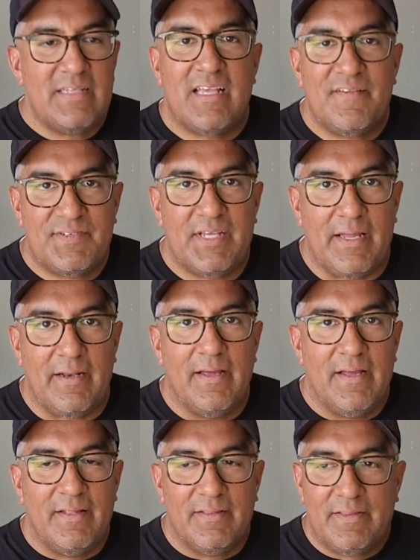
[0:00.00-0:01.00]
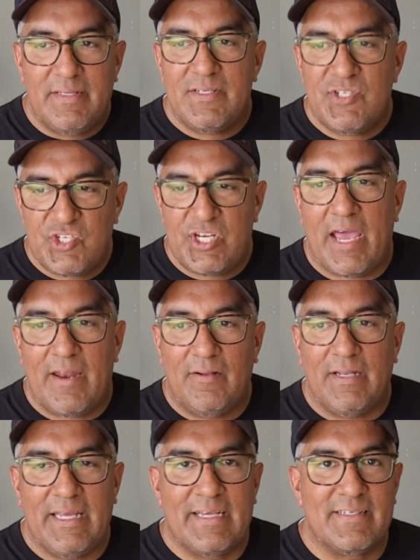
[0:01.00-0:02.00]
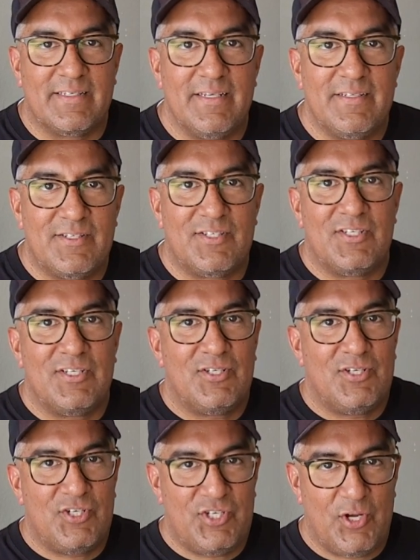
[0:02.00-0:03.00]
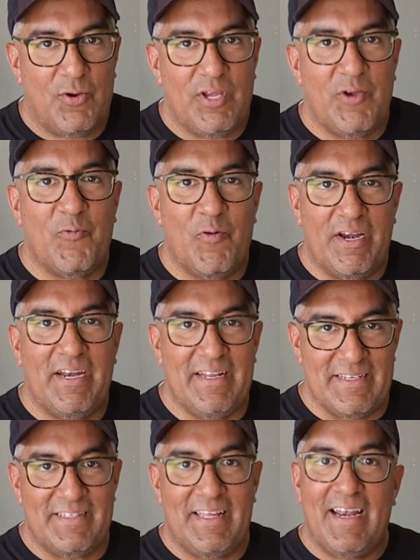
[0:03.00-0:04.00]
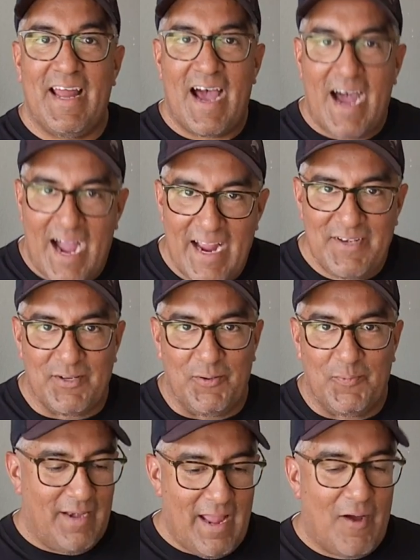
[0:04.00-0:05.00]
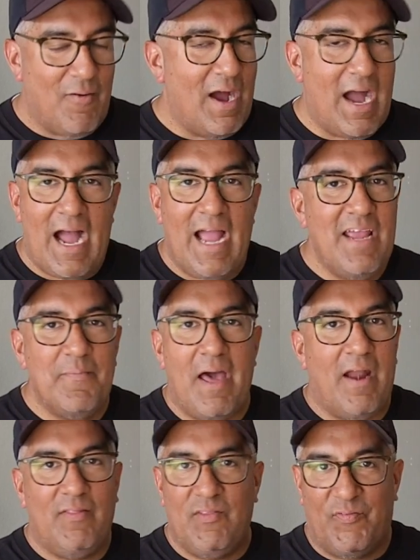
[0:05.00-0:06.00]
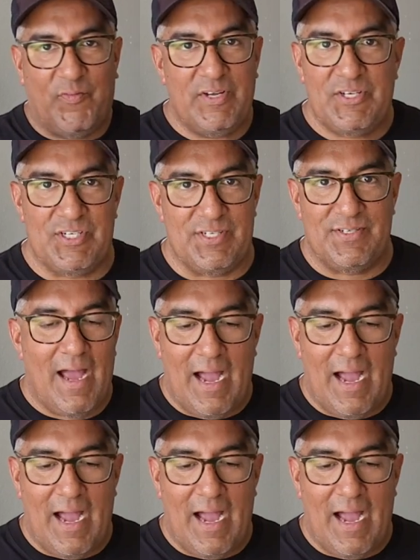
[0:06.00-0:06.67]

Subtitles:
I've said, this channel exists to show you what it is that I do. Now, I am not on the fringes.